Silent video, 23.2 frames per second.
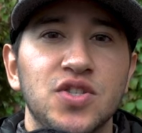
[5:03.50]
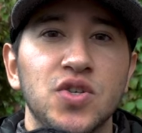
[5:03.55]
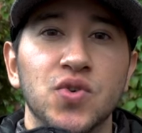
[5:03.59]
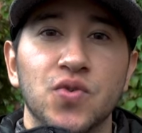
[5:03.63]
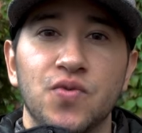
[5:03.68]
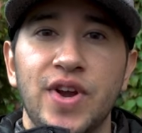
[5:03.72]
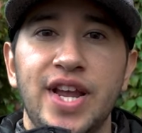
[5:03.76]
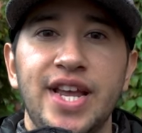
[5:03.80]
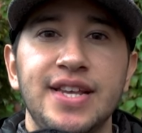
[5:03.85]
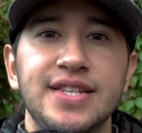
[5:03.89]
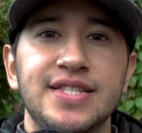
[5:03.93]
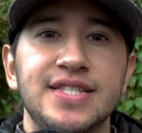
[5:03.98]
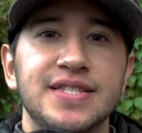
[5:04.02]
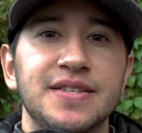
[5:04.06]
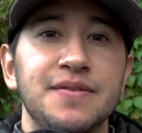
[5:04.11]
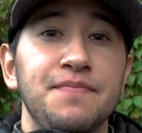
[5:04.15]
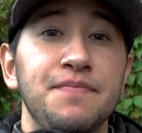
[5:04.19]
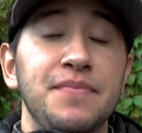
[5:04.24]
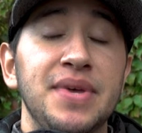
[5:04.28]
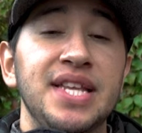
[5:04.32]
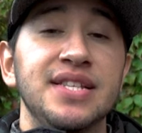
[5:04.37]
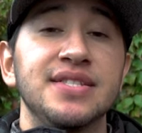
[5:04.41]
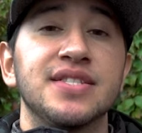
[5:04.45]
To raze
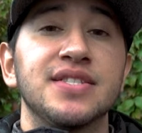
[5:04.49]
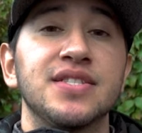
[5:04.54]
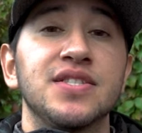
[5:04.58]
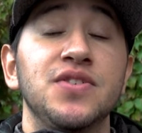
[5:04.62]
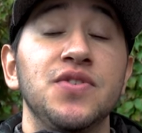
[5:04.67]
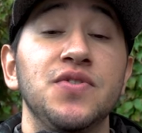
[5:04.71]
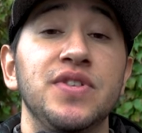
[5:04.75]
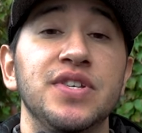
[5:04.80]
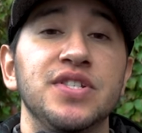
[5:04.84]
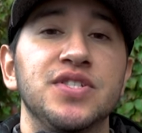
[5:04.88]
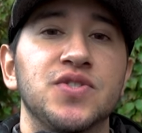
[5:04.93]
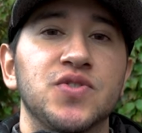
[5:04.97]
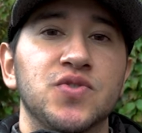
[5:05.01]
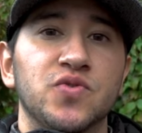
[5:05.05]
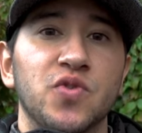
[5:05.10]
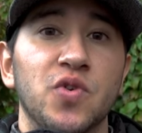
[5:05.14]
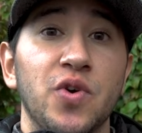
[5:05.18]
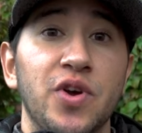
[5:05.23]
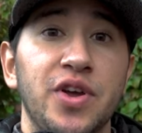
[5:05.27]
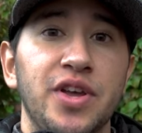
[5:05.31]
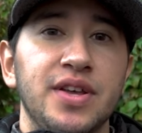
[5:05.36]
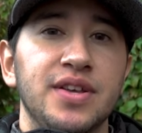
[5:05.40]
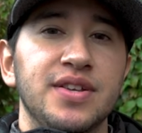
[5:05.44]
means to
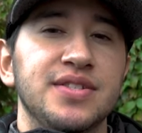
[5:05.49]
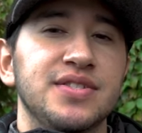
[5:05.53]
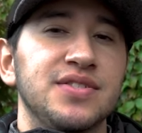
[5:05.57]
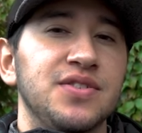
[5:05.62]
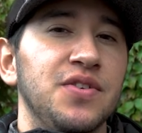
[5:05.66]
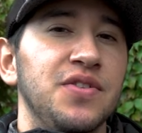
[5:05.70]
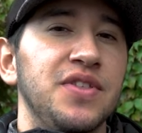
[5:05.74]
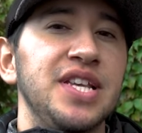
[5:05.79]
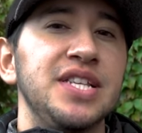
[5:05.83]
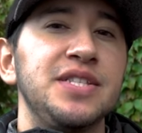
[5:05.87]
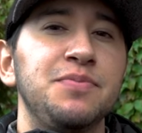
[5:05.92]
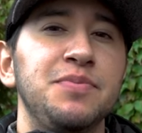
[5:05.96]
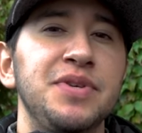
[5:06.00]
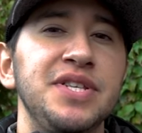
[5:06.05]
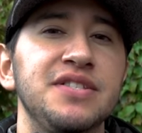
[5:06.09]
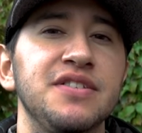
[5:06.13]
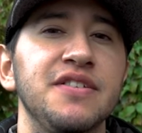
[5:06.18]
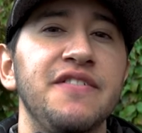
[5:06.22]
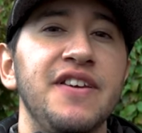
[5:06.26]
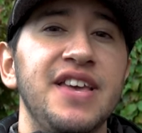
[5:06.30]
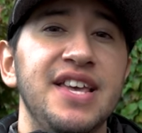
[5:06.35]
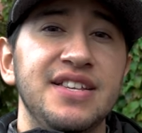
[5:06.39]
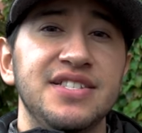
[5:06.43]
destroy. So this
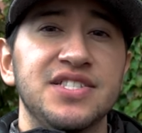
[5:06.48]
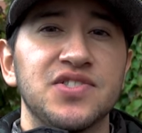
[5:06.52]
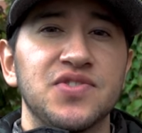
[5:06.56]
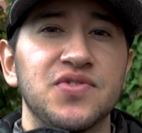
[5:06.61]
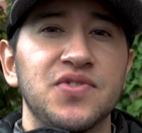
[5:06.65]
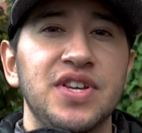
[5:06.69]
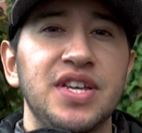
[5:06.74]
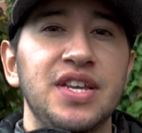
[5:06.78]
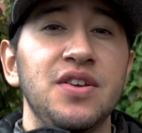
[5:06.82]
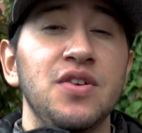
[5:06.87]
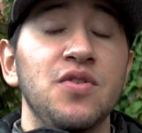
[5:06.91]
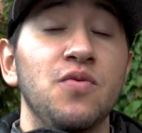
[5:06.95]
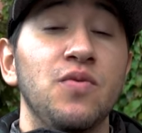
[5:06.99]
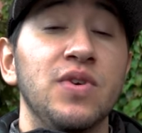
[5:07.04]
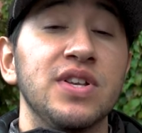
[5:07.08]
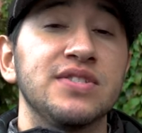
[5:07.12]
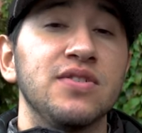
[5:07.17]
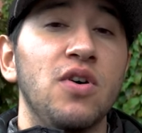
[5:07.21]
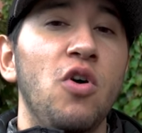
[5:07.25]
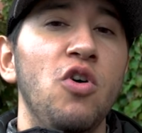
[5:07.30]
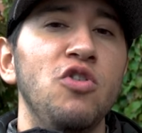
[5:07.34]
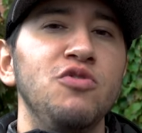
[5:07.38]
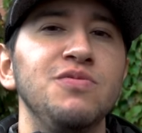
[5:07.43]
piece of history
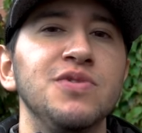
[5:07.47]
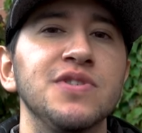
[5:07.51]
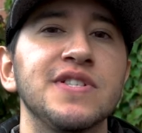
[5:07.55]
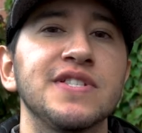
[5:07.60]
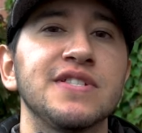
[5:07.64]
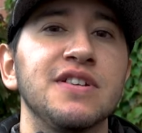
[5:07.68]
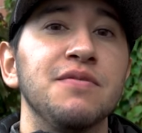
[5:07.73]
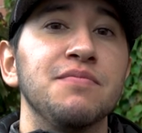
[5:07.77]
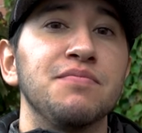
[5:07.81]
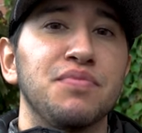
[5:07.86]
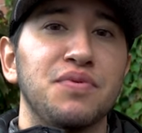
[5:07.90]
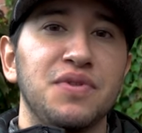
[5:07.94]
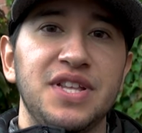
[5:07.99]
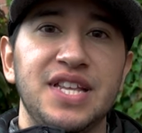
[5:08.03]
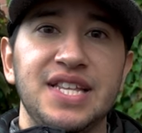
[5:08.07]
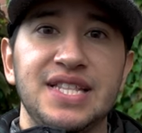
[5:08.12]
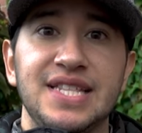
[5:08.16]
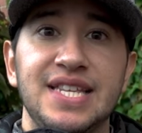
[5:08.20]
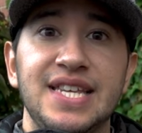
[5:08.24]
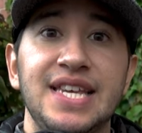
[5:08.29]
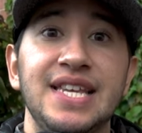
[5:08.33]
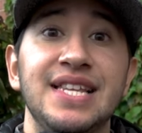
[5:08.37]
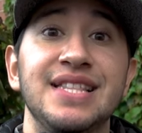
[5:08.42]
was almost
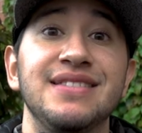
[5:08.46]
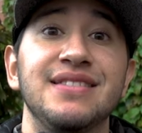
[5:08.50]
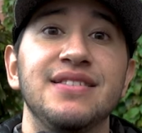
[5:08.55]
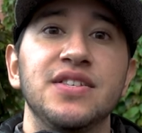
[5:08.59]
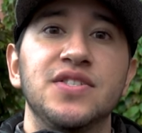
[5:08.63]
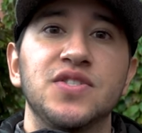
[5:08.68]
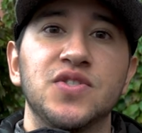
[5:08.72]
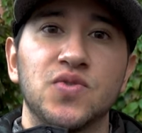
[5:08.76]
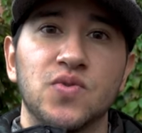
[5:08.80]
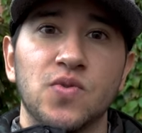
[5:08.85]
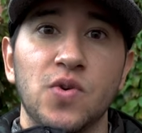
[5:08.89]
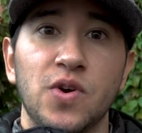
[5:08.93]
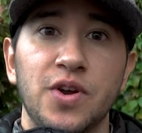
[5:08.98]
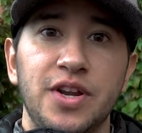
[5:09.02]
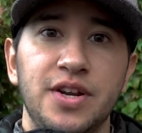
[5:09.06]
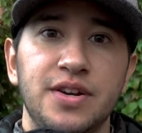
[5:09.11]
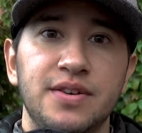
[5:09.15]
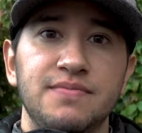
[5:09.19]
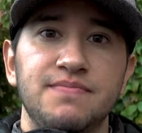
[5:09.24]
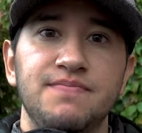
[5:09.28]
completely destroyed.